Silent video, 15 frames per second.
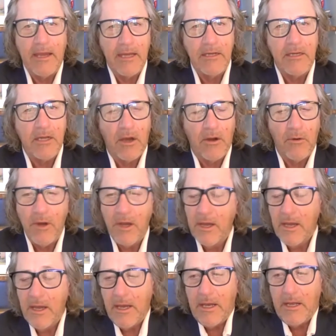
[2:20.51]
And so
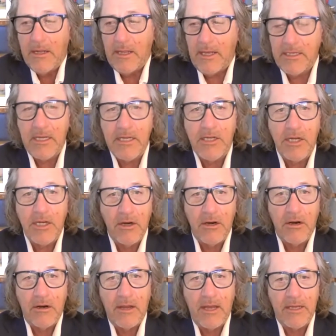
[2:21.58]
as this
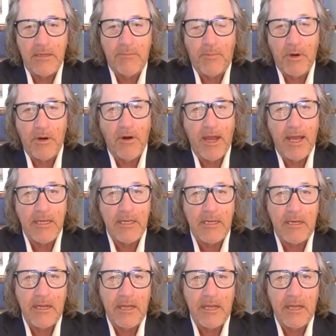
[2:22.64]
year has progressed,